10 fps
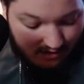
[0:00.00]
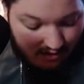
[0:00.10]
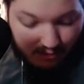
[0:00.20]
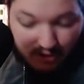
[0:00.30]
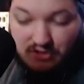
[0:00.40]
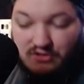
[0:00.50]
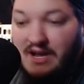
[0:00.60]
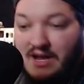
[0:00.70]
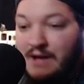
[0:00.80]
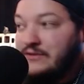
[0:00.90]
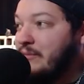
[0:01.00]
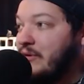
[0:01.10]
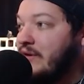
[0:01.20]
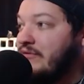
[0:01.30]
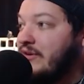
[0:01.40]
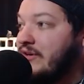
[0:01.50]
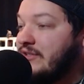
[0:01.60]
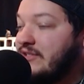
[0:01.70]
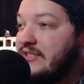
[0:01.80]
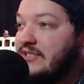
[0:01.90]
Merch drops February
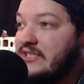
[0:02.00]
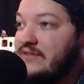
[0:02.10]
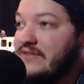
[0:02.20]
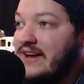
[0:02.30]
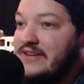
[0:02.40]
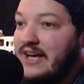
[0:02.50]
1st, mm.